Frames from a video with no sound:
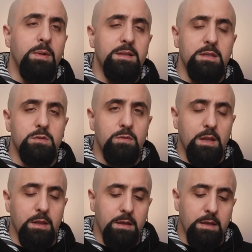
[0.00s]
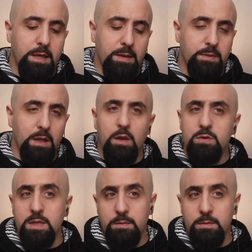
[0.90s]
but Israel kept it close,